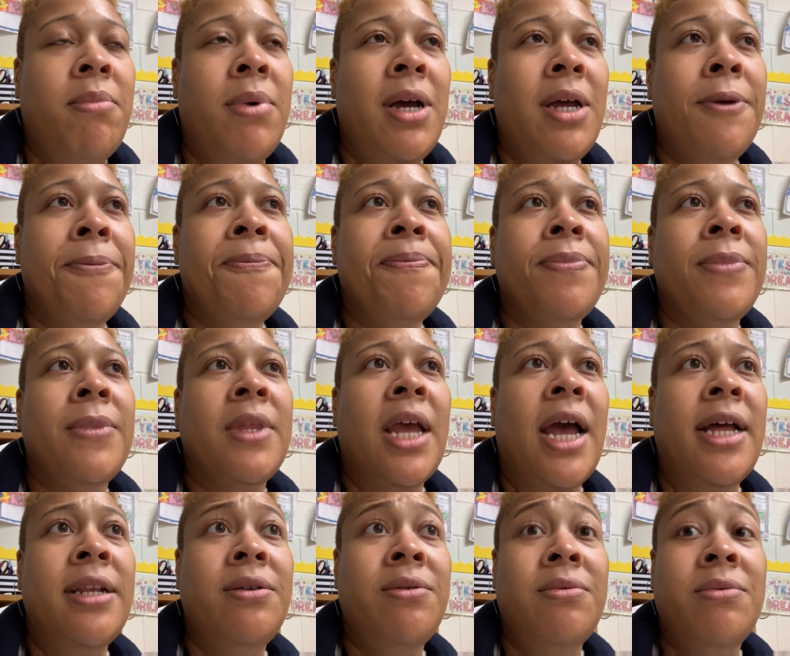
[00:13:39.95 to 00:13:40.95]
But
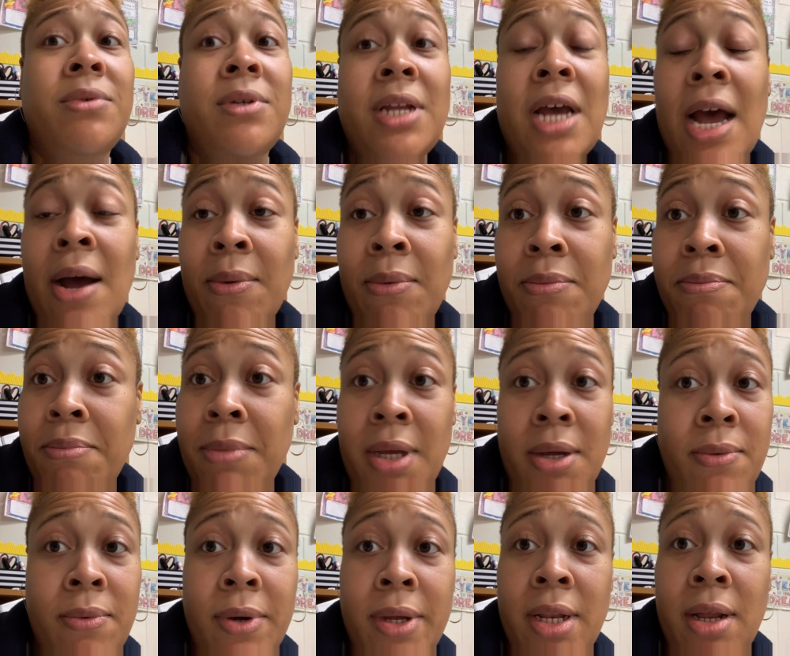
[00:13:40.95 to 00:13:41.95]
I do not meet
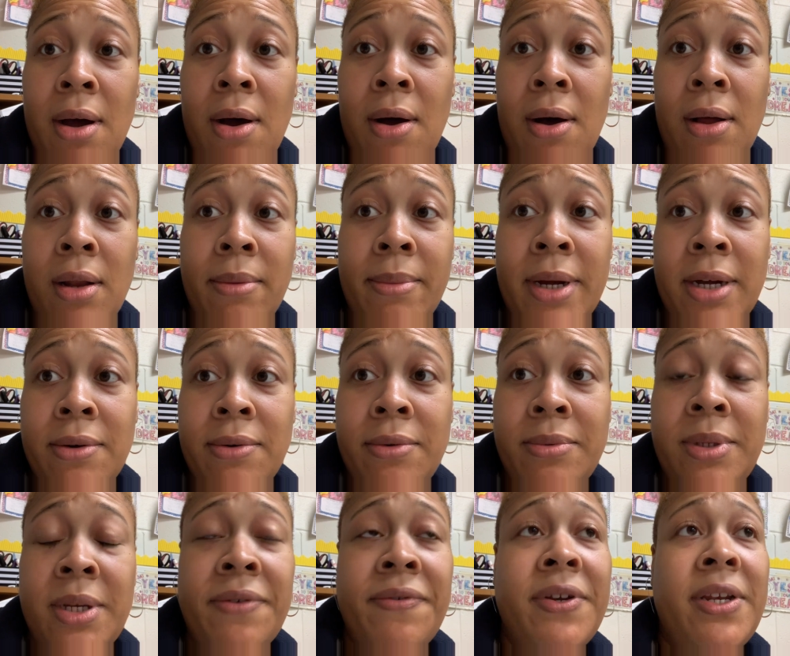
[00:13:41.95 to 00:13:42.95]
with all of my
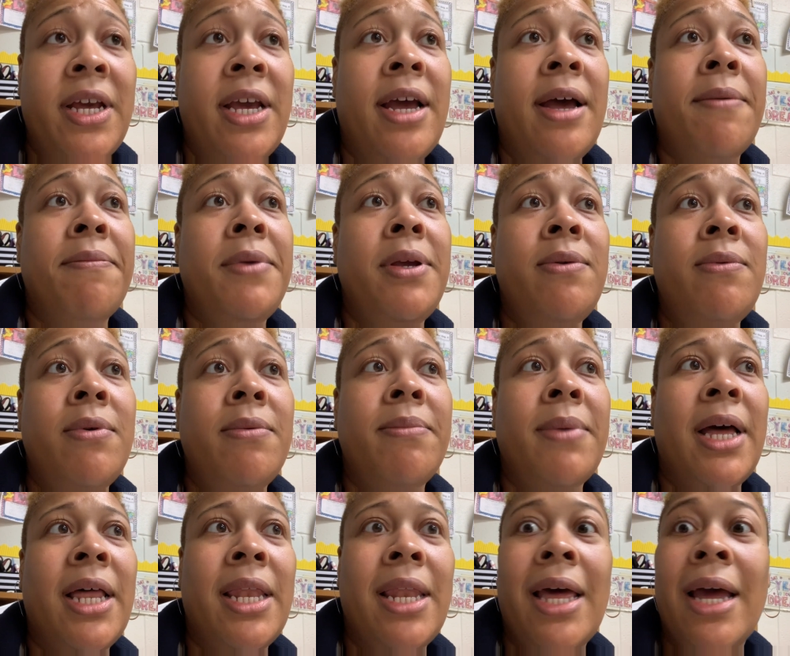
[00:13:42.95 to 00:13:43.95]
groups every day. I meet with
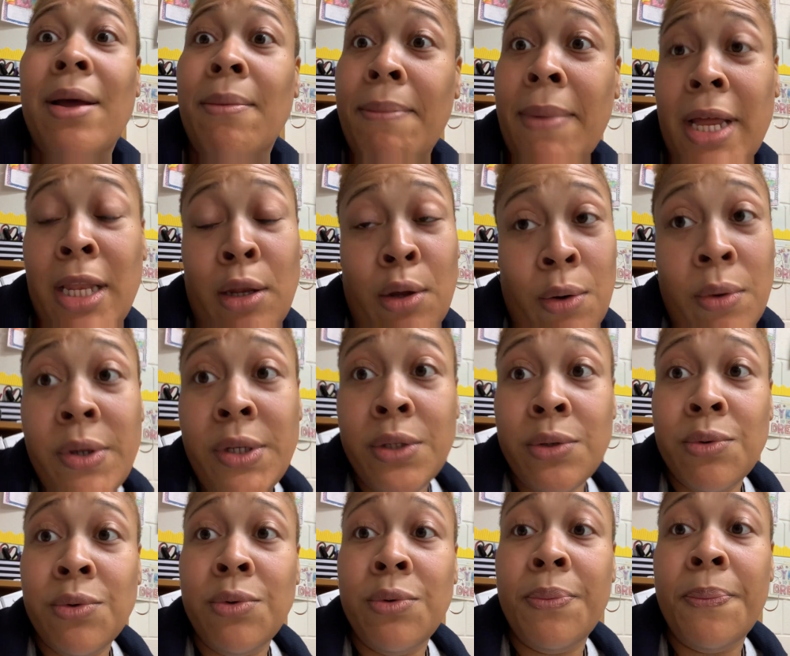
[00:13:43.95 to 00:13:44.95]
my lowest
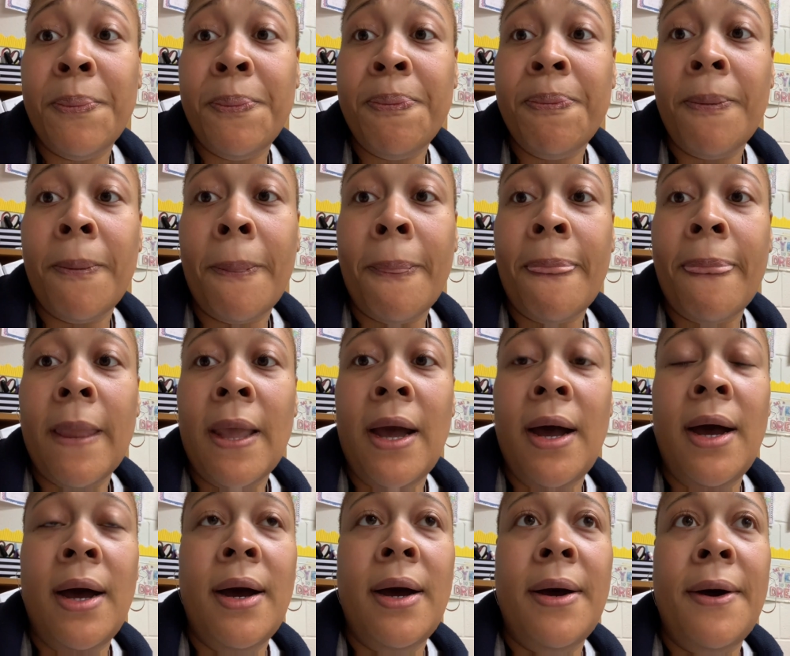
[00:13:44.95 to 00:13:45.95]
group
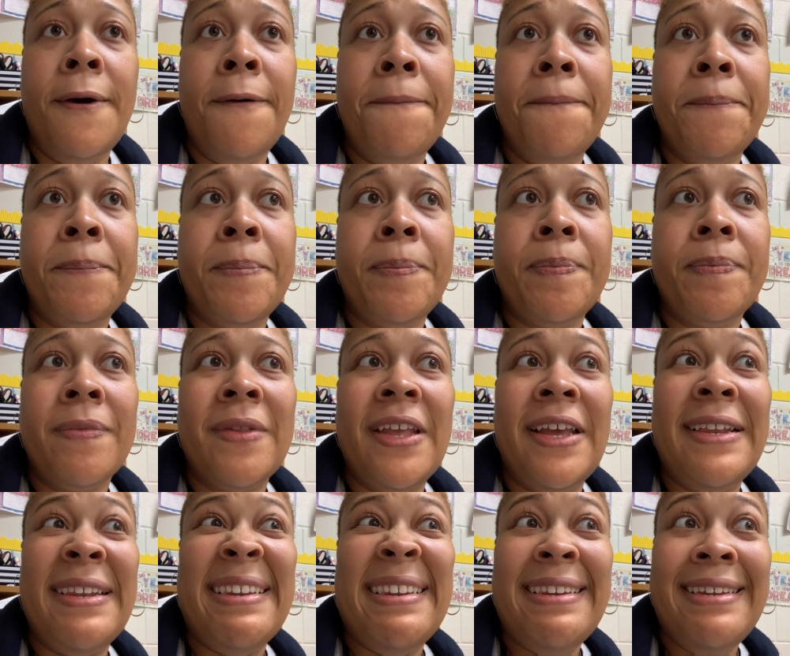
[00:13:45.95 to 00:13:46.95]

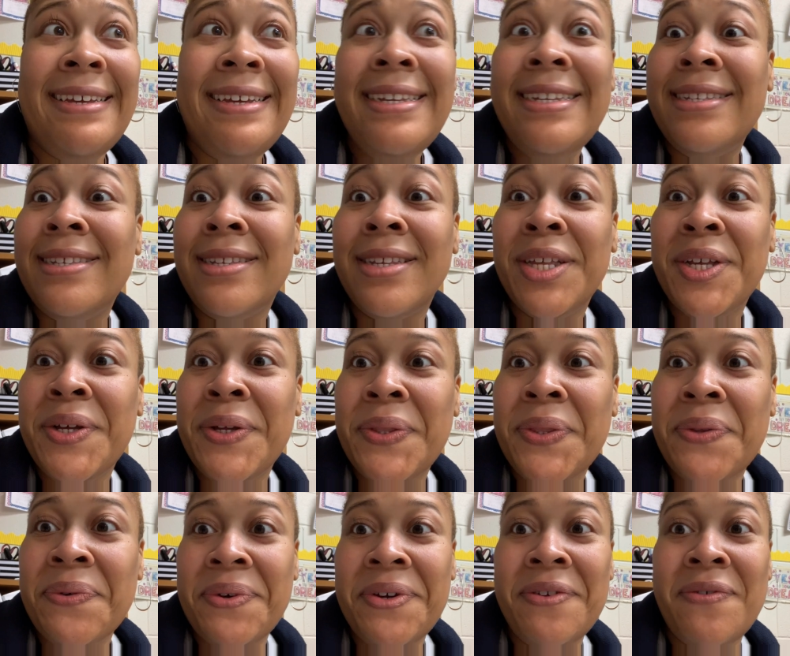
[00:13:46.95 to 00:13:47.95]
at least
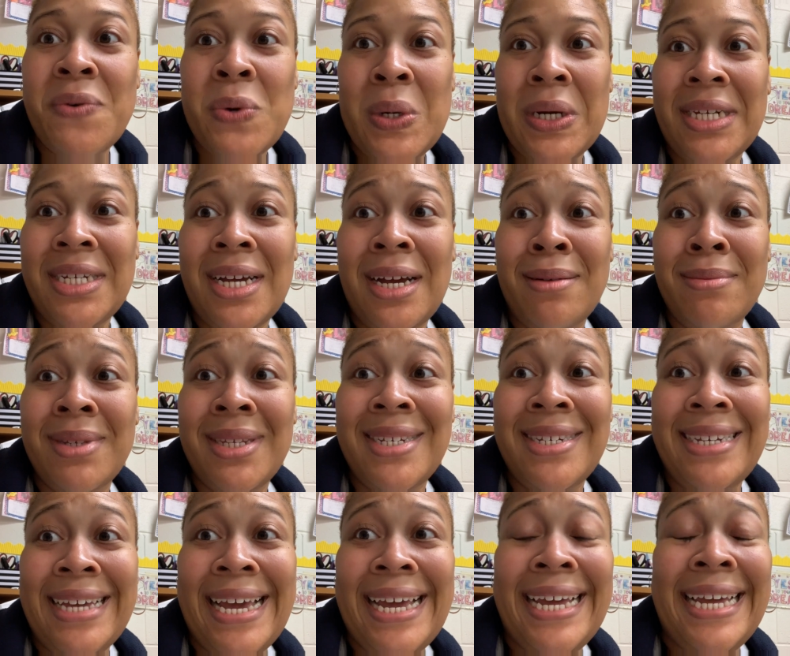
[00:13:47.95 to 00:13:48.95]
3 or 4 times a
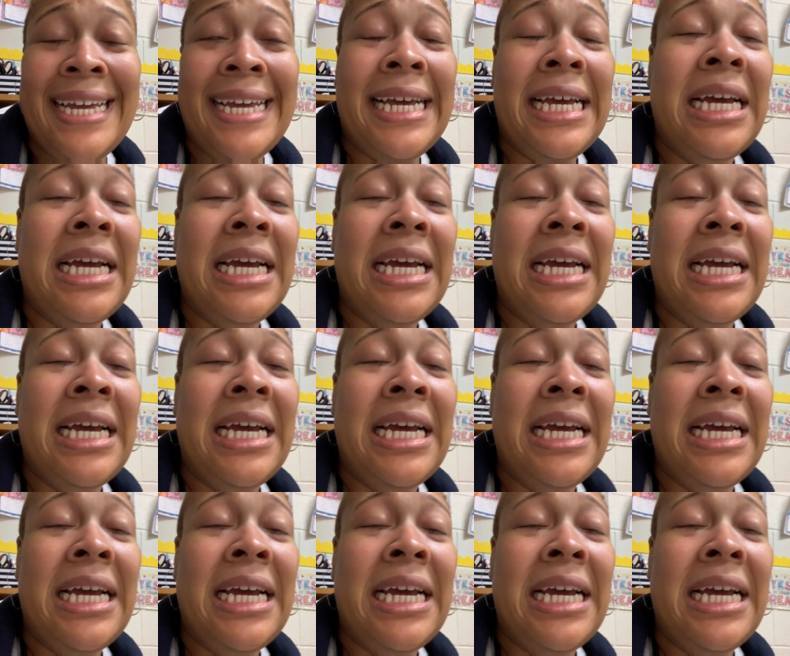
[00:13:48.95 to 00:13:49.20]
day.